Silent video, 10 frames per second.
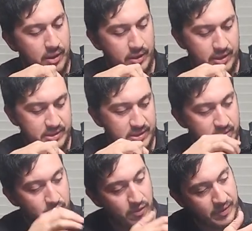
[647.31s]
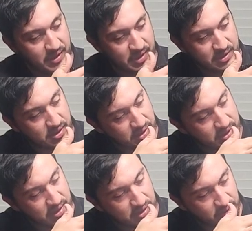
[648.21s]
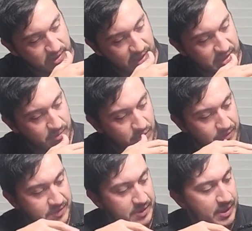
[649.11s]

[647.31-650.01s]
This doesn't move. This just this little section moves.